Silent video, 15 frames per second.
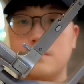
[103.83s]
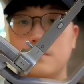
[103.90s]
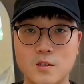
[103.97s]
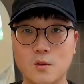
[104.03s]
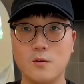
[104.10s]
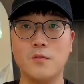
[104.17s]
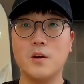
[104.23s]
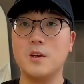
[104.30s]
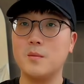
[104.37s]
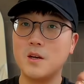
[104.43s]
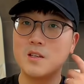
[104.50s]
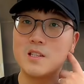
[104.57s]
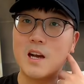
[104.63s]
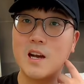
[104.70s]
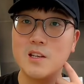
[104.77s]
It's so funny
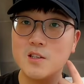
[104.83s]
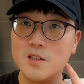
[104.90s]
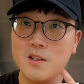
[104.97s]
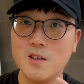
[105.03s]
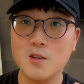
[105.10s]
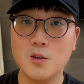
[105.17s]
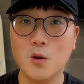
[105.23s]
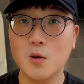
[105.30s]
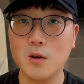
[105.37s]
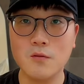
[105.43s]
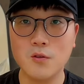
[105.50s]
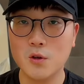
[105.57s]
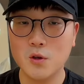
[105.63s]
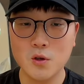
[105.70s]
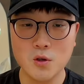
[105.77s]
because I actually didn't know
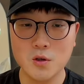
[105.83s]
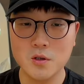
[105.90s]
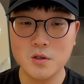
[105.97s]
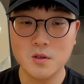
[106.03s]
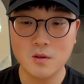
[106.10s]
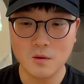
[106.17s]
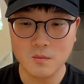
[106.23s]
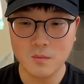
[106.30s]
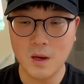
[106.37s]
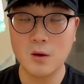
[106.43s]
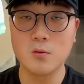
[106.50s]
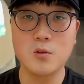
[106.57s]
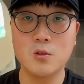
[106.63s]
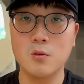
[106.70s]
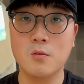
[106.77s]
if you could
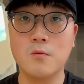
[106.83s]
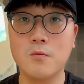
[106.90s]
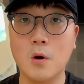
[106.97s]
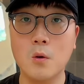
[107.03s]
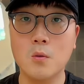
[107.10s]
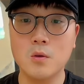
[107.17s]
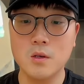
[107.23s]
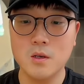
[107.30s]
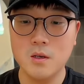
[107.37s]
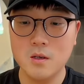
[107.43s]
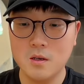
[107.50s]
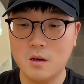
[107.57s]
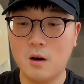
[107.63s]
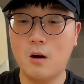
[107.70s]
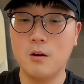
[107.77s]
mount your phone
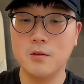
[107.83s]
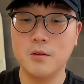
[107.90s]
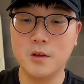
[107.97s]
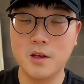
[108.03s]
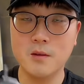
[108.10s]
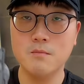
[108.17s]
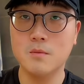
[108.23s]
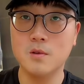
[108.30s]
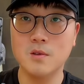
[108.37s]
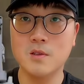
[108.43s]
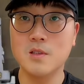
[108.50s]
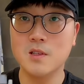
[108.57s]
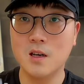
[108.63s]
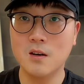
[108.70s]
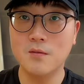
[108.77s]
on the gimbal
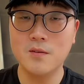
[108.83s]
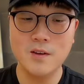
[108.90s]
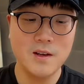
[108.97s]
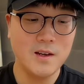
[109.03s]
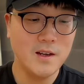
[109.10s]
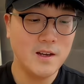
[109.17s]
itself,